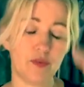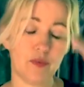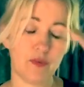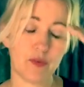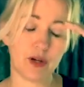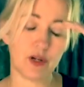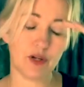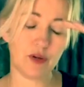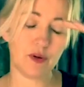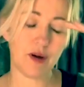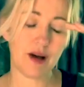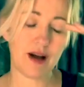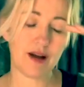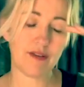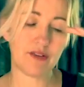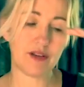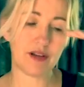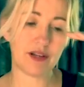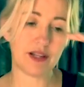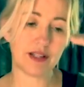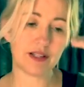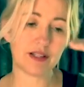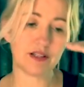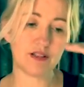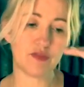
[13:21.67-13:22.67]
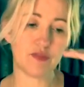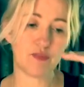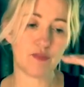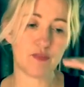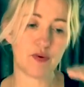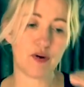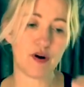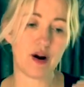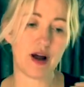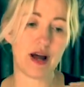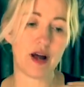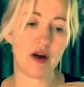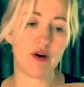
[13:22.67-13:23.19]
When you have a list of
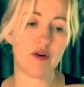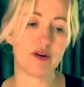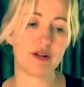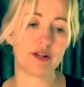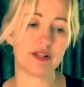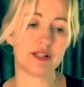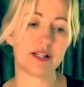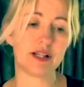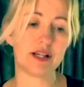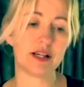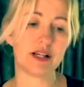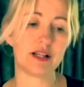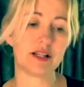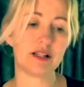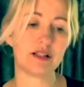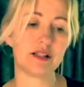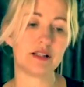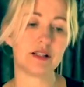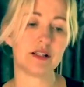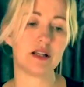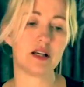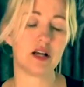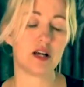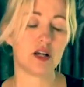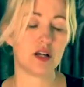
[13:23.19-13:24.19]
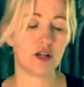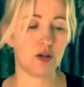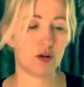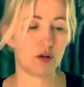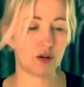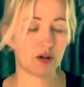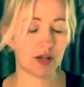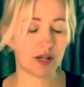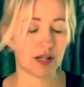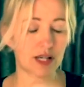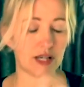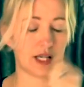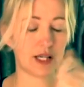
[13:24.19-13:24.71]
priorities, you
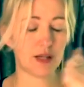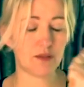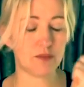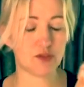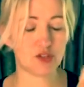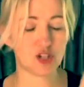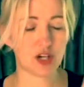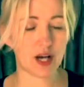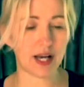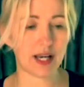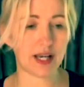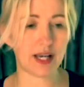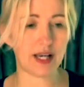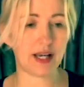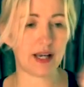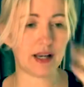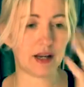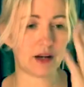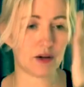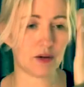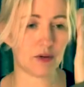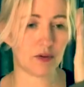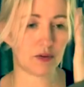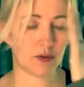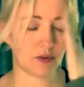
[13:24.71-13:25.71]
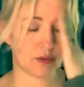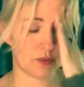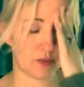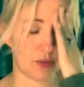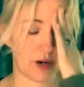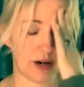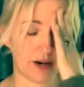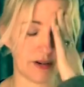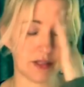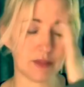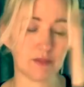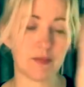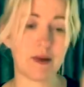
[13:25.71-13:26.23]
can keep checking,
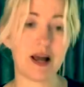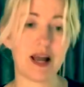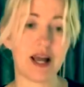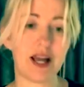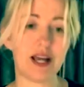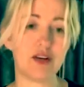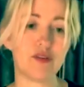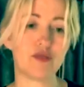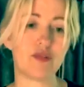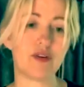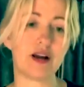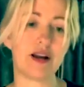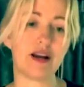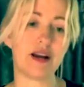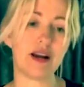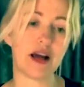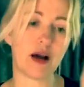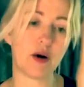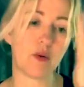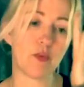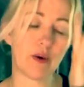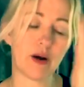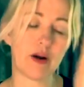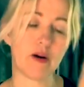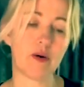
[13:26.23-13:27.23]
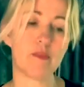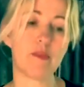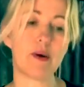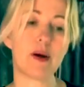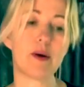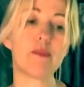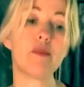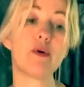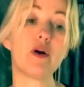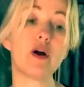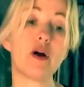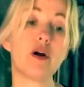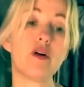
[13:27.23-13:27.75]
where is my head right now? Where are my
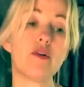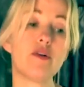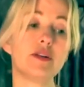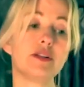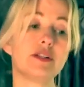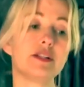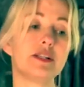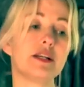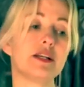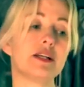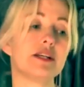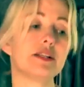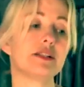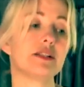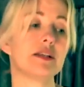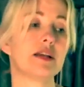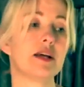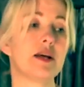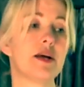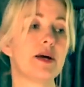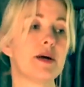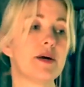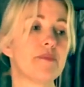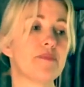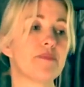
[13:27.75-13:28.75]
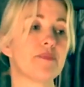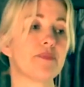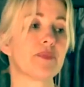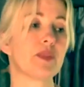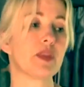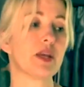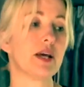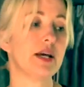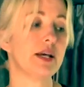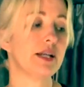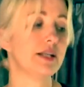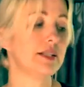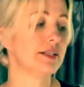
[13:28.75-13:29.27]
priorities?
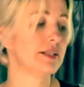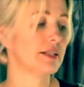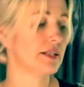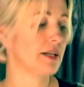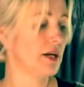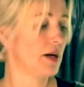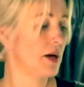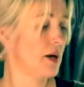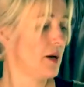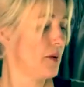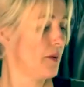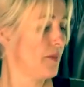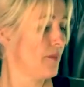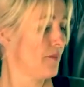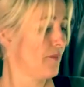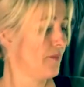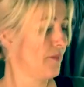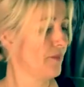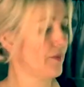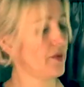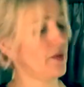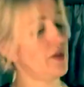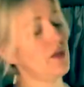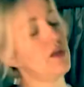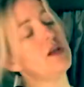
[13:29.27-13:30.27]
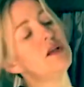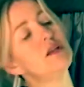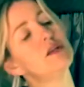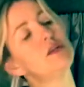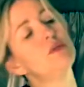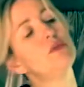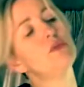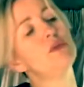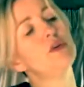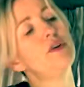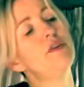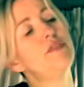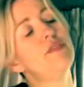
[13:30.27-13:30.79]
And I
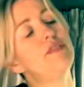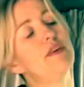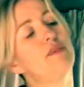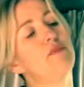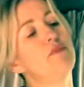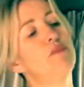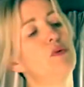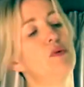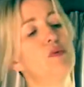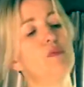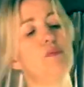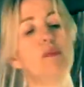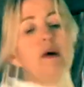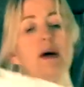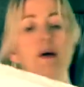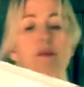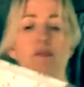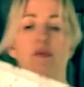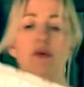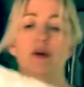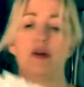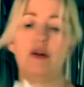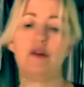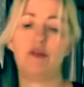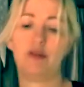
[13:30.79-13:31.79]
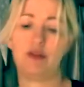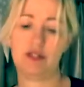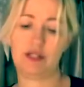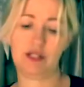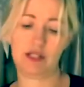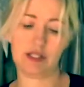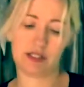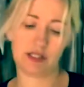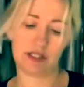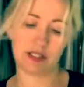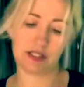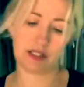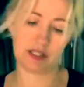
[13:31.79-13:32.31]
don't know if I put my
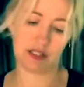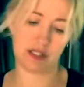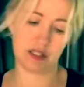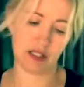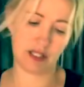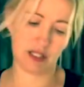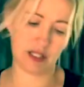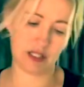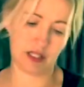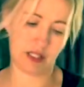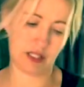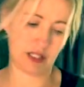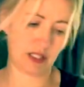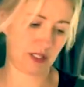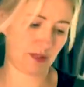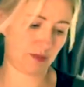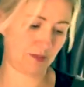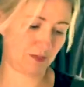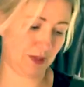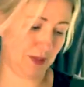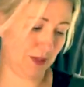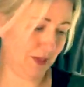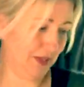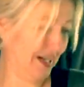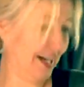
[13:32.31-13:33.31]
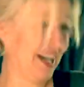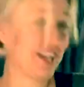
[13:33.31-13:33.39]
priorities in this book.